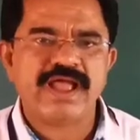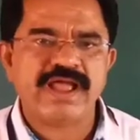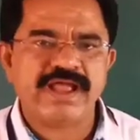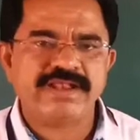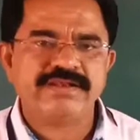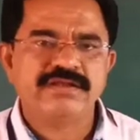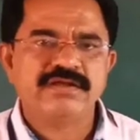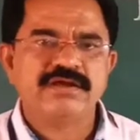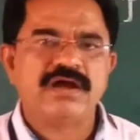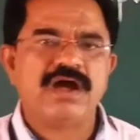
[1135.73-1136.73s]
And
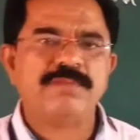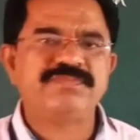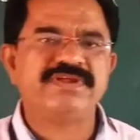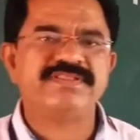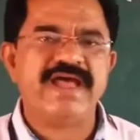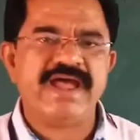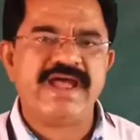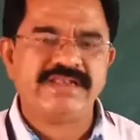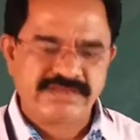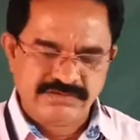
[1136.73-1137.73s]
after
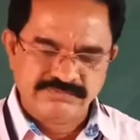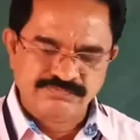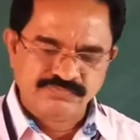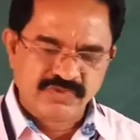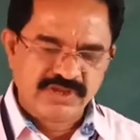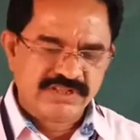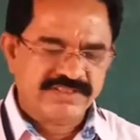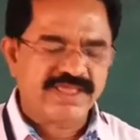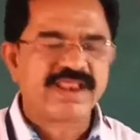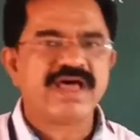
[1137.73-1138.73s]
that,
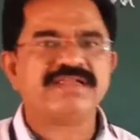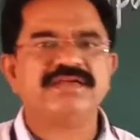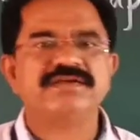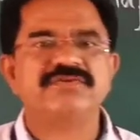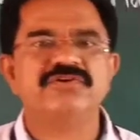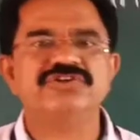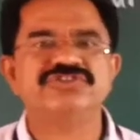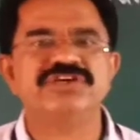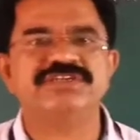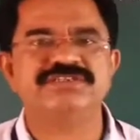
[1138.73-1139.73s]
there are
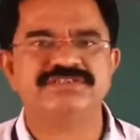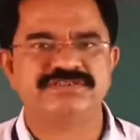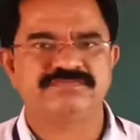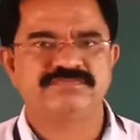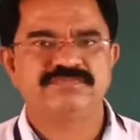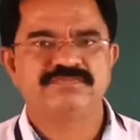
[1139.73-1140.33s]
questions